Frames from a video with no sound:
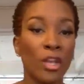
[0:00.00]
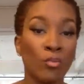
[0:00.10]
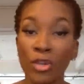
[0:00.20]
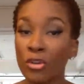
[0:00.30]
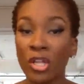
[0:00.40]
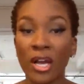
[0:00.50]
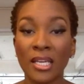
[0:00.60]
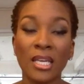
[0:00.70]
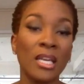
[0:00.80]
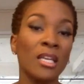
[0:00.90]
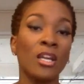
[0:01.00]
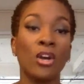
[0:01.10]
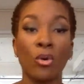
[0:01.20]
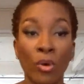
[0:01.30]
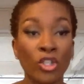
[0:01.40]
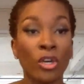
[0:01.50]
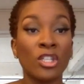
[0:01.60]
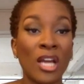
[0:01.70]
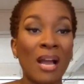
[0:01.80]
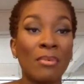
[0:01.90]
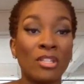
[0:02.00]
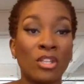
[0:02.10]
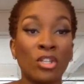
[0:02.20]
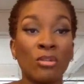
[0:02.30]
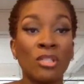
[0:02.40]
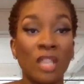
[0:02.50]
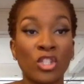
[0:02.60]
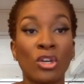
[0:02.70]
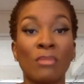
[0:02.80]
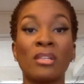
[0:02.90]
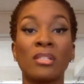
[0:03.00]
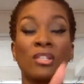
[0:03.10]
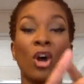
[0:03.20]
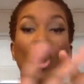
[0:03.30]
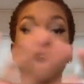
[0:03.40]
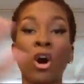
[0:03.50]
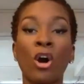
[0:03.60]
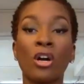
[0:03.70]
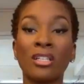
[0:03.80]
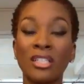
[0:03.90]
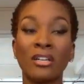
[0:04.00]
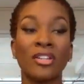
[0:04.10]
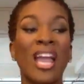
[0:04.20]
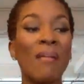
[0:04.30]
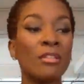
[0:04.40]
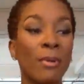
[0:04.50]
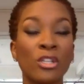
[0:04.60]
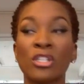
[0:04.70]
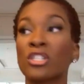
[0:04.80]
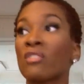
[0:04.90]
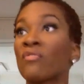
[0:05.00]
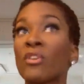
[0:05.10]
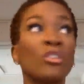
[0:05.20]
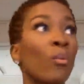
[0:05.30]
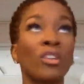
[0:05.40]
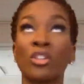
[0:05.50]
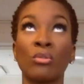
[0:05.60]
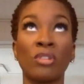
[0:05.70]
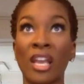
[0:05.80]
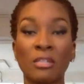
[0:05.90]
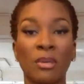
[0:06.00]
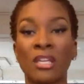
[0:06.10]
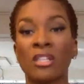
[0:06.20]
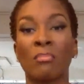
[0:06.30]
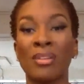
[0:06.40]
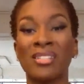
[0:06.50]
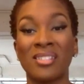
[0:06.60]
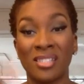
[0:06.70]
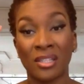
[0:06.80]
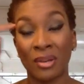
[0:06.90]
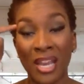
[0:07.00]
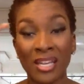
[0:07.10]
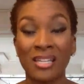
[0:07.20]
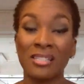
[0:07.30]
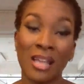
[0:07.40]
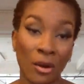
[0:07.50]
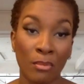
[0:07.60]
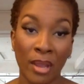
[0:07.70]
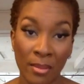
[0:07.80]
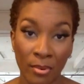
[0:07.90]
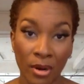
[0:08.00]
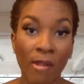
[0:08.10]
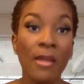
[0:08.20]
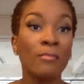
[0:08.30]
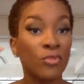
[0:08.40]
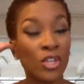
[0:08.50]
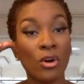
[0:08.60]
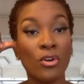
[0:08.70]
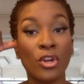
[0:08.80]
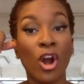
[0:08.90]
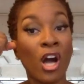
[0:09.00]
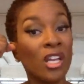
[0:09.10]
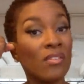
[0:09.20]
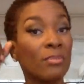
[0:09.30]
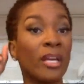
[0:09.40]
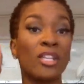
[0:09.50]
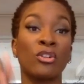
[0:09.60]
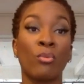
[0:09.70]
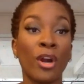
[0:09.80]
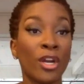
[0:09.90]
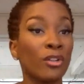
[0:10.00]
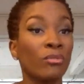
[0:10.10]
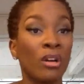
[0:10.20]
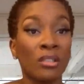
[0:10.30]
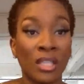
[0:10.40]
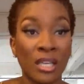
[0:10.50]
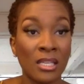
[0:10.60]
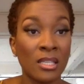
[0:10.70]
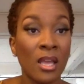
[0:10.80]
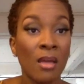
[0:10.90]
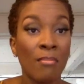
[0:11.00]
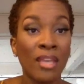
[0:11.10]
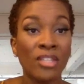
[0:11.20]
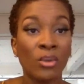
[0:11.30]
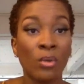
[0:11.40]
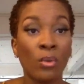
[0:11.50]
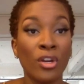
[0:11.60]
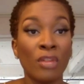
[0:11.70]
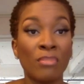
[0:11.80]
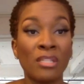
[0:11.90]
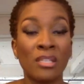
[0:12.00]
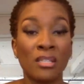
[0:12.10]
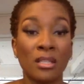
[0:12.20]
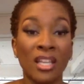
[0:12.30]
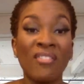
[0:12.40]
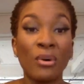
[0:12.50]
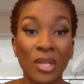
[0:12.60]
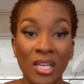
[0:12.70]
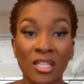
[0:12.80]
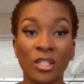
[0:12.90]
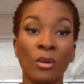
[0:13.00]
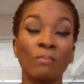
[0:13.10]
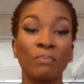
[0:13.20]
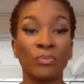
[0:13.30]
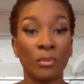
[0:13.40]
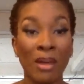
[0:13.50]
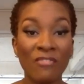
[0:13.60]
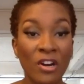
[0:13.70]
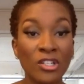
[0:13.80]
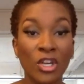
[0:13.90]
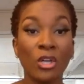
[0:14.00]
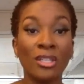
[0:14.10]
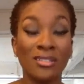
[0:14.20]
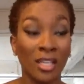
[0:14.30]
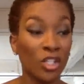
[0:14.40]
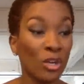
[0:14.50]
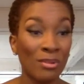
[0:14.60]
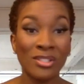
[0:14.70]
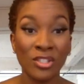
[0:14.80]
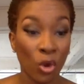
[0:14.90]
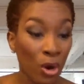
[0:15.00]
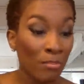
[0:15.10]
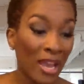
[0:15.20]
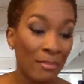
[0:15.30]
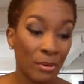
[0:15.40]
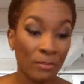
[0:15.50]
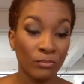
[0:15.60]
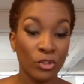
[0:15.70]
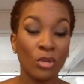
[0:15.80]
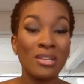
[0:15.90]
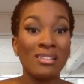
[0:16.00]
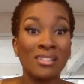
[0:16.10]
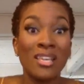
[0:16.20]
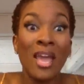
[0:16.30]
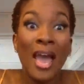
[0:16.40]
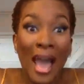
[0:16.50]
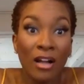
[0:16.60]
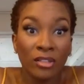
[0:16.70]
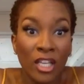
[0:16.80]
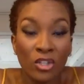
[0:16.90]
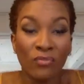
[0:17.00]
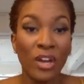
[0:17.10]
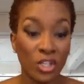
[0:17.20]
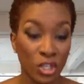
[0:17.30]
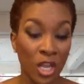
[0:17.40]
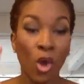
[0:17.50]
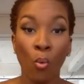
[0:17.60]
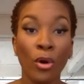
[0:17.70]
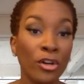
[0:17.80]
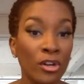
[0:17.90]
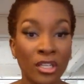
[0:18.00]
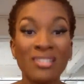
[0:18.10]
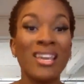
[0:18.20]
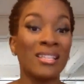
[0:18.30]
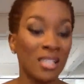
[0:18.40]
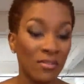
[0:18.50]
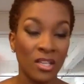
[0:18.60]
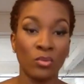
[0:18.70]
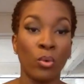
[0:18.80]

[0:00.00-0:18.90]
When you log in, what your job is to do is get your business all clear. The average person is confused on what to do next because their business is in their head and it's not on paper. So you're all over the place. You're working on the wrong things based on where your business level is. So my first goal is to get your business on paper so we can see how things are functioning. What are your key activities?